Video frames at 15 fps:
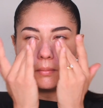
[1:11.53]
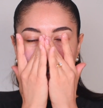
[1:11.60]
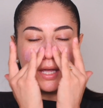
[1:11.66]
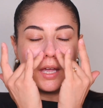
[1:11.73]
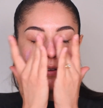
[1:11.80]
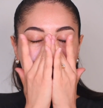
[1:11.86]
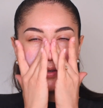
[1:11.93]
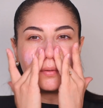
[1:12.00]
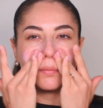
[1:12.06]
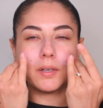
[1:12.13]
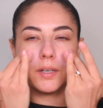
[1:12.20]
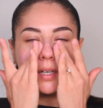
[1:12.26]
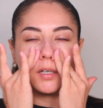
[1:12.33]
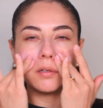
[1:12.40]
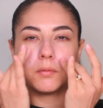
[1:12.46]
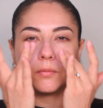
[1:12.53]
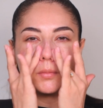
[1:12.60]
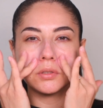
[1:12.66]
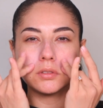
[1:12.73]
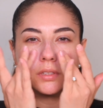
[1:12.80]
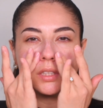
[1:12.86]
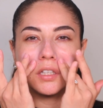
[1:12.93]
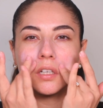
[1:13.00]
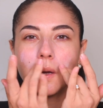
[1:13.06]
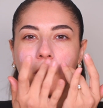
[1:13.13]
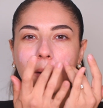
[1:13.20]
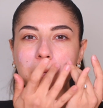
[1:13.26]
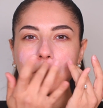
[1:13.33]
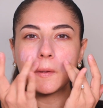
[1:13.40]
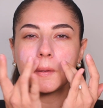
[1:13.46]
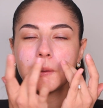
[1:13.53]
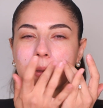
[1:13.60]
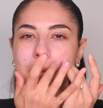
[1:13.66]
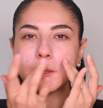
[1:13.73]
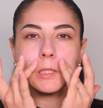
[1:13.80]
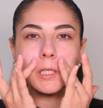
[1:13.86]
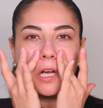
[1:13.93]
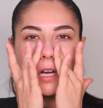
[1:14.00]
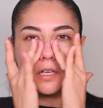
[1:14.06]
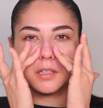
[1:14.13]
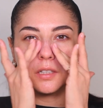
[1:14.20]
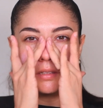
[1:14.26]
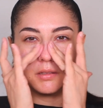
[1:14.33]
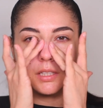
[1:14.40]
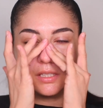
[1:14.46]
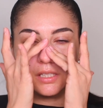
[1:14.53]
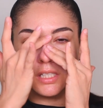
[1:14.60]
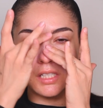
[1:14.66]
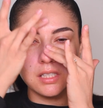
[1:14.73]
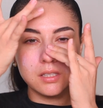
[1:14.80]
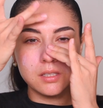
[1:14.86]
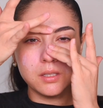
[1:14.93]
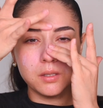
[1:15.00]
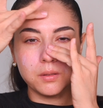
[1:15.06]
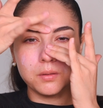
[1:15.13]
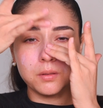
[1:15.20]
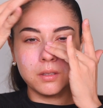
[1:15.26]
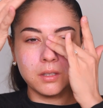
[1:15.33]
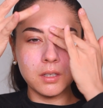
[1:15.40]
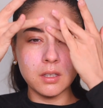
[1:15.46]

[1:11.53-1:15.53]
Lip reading: everywhere, mostly focused on the T-zone,